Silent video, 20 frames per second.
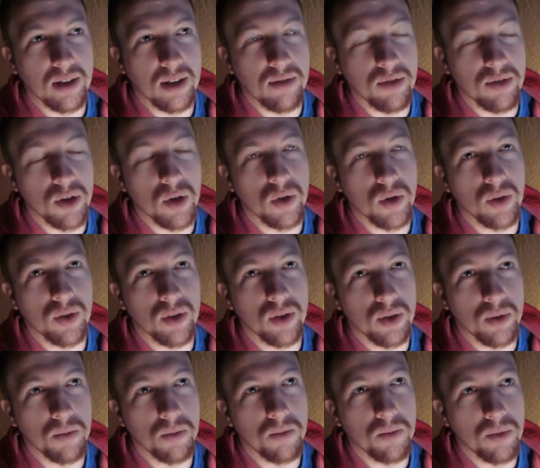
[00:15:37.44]
even though
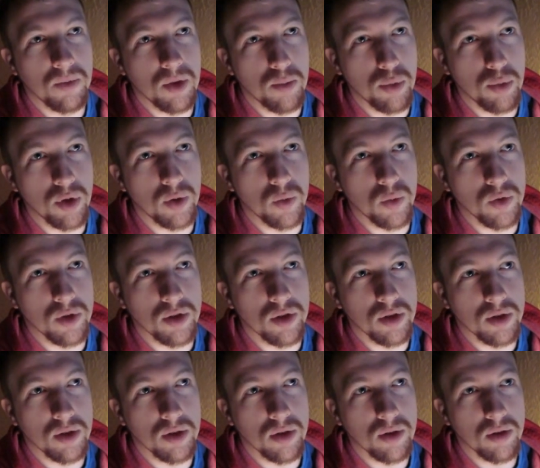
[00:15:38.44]
the ebook
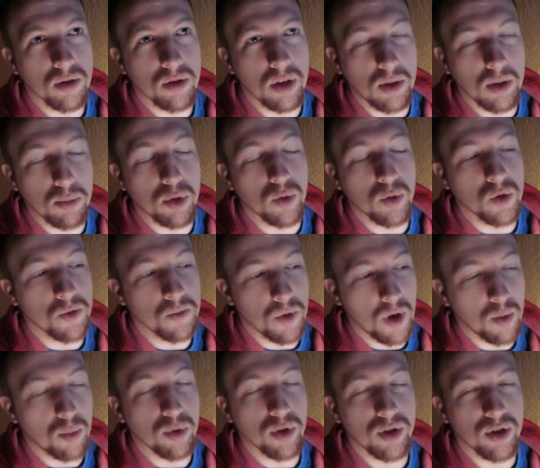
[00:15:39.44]
was
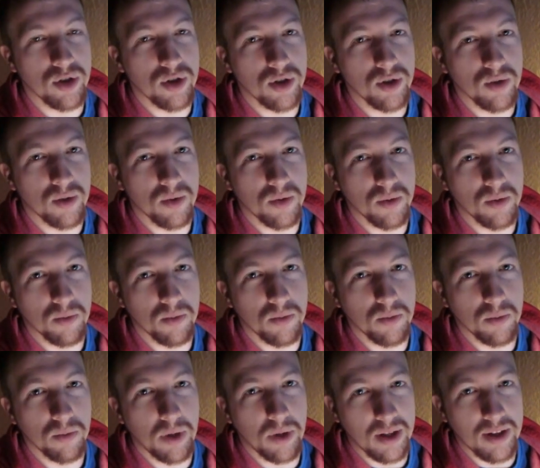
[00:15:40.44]
published,
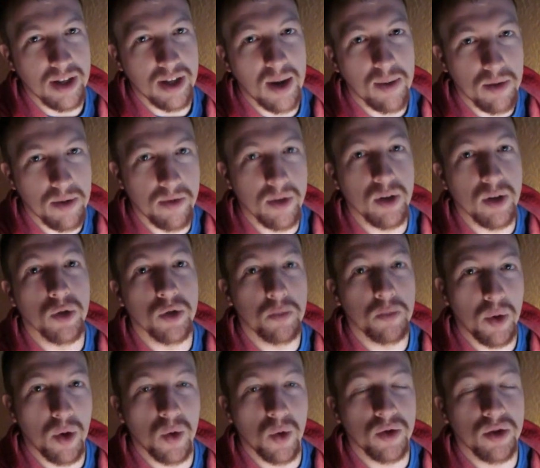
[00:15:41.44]
by the time the video was
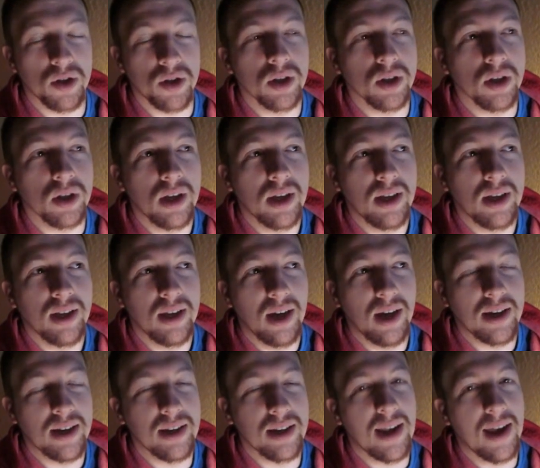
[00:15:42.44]
posted,
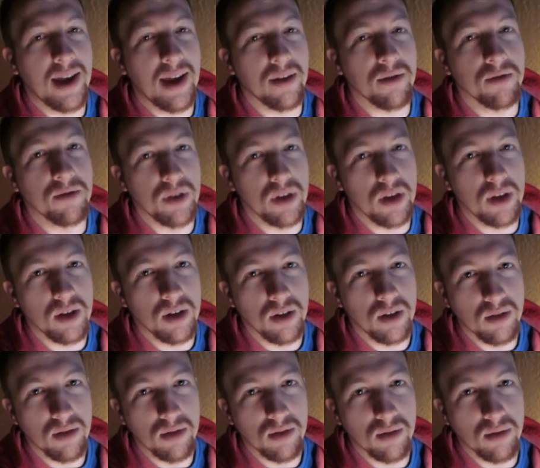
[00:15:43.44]
I didn't have
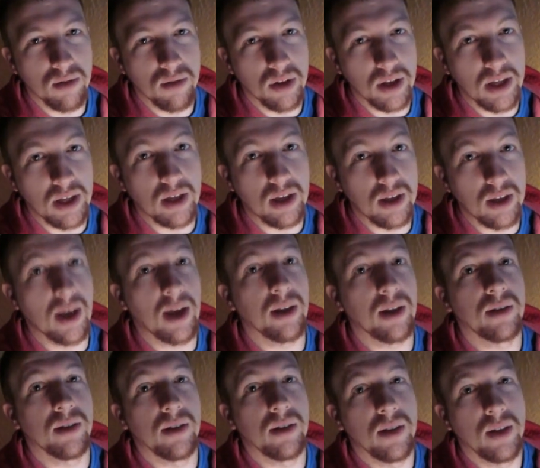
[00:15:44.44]
the link
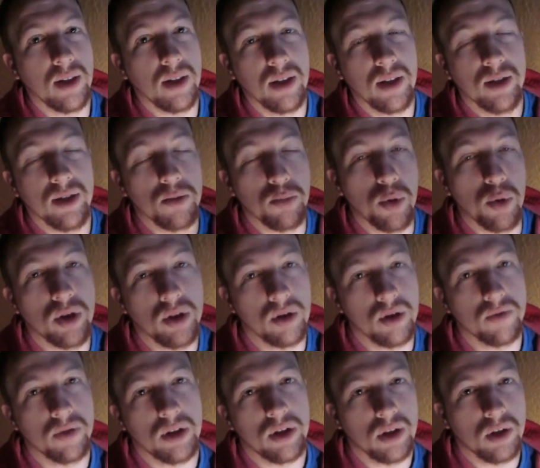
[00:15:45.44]
yet to put in
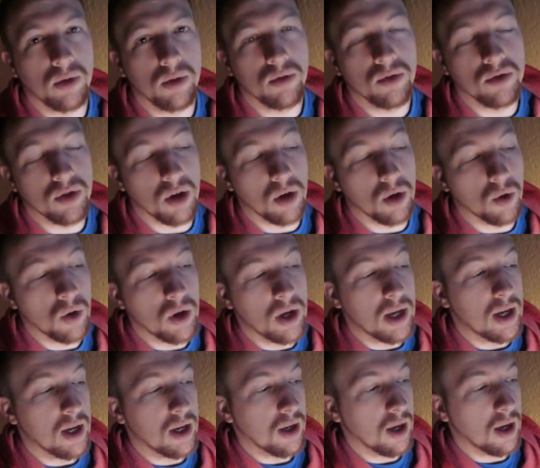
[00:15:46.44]
the video. So
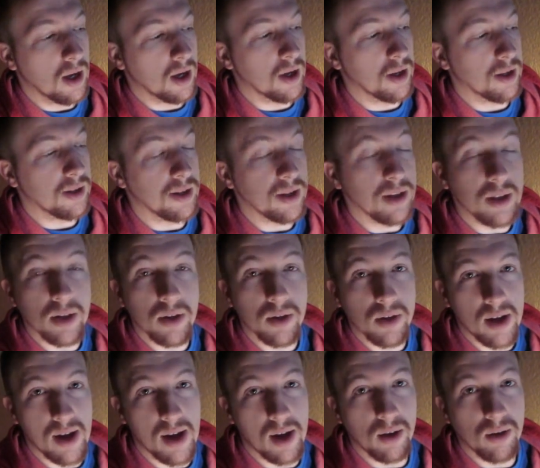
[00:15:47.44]
it's in there
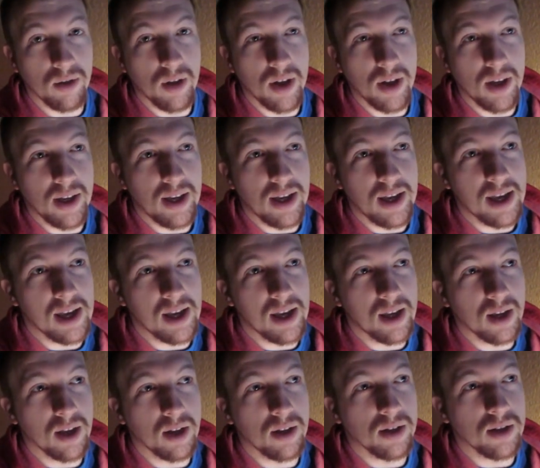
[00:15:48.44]
now,
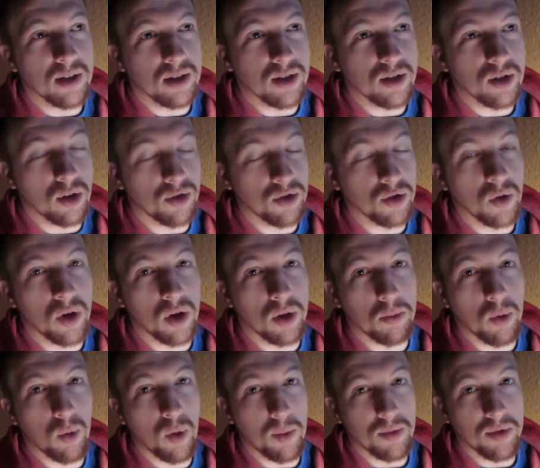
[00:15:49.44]
and it's also
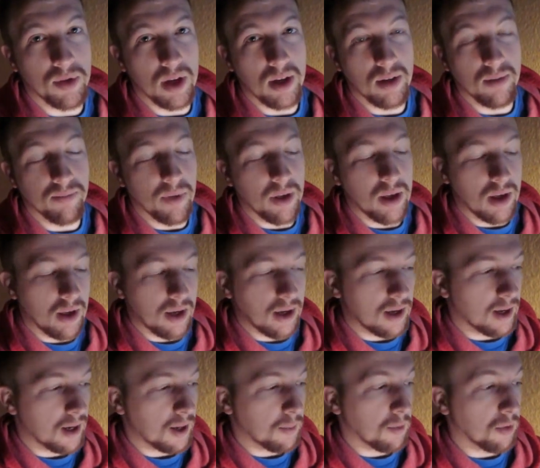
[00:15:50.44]
on my website,
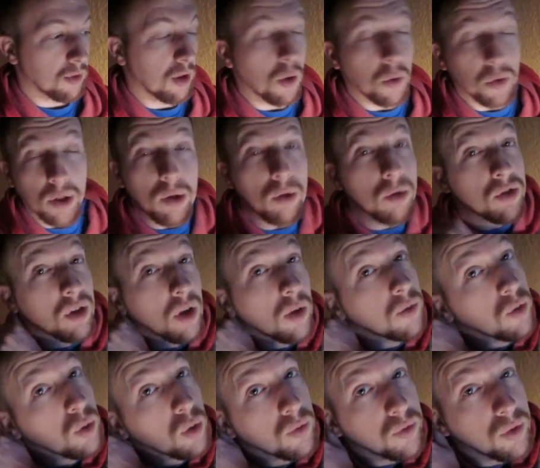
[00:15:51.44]
along with other
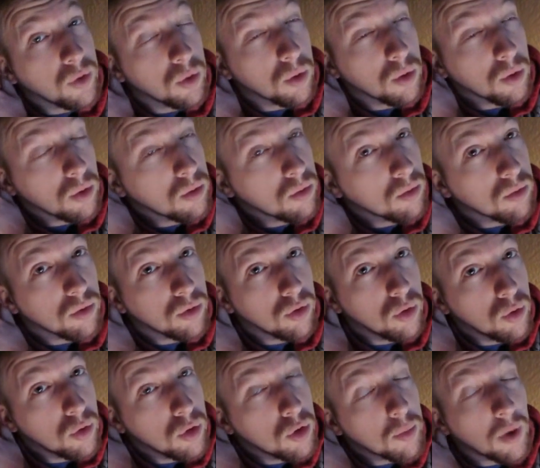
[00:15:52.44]
stuff. So if you're
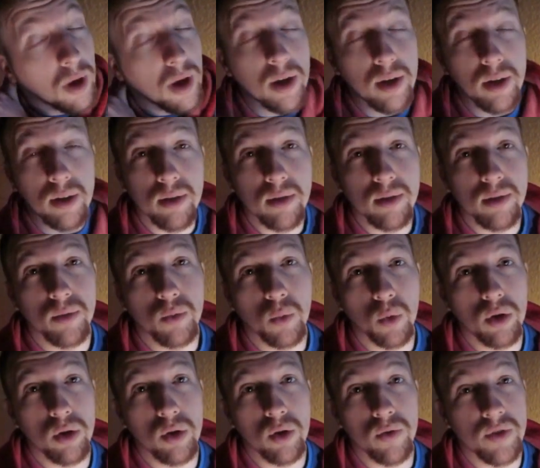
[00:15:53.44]
new to my
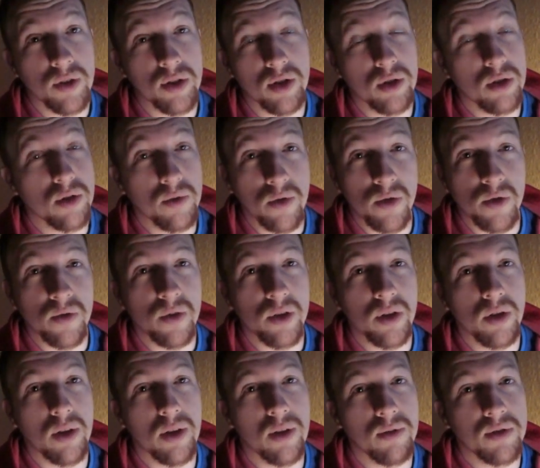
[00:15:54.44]
work, or if this is the first
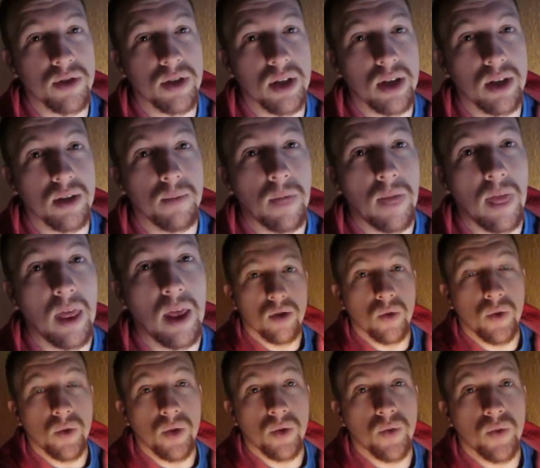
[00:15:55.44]
video that you've seen,
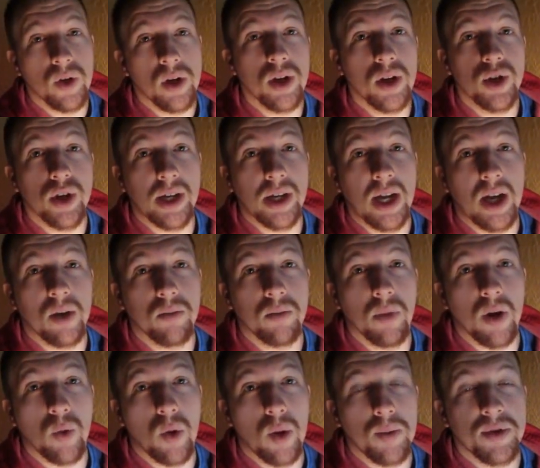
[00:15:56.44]
feel free to check out
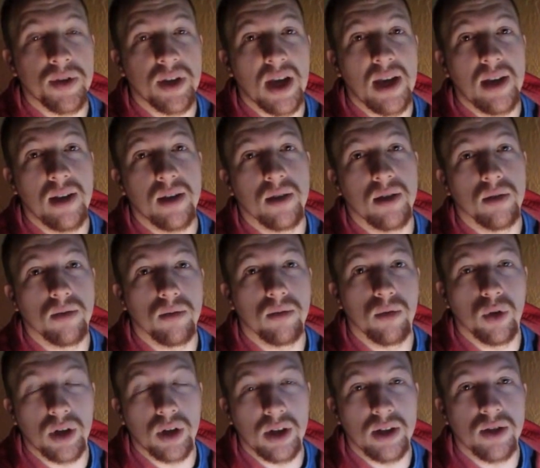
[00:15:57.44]
my website and
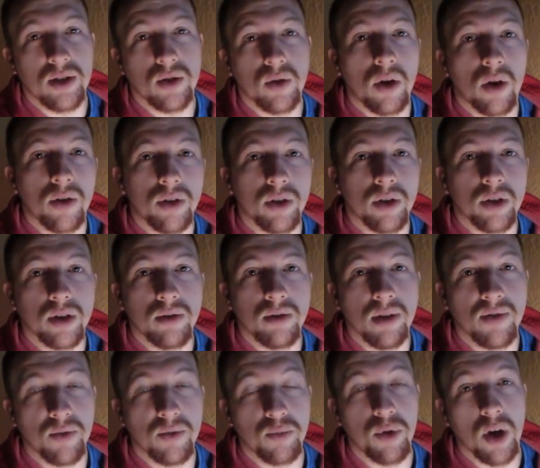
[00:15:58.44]
look into all the
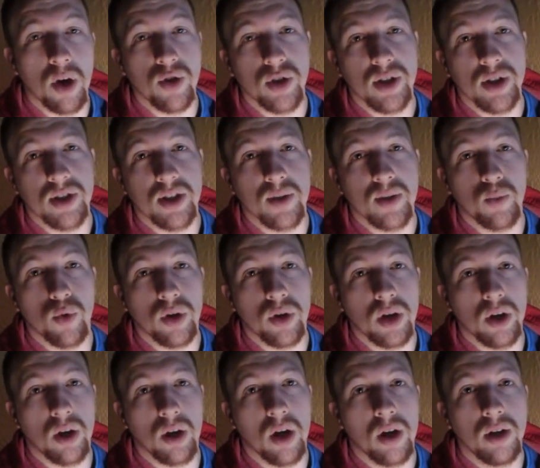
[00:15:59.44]
different projects that I'm
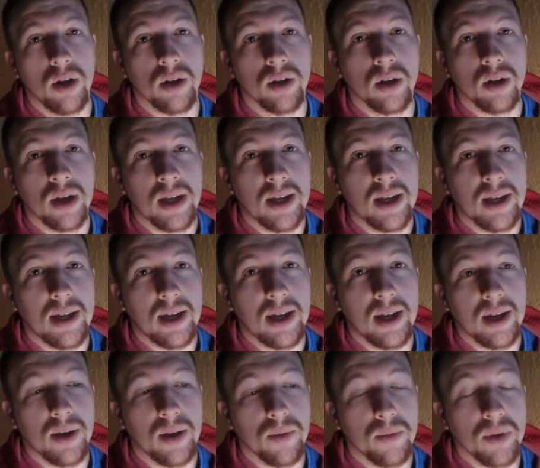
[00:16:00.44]
working on and
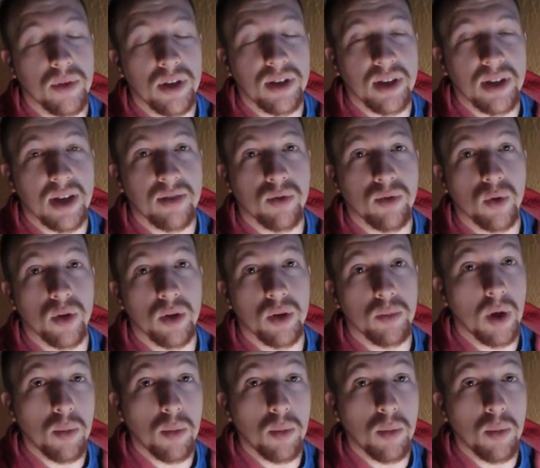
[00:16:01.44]
things that I've already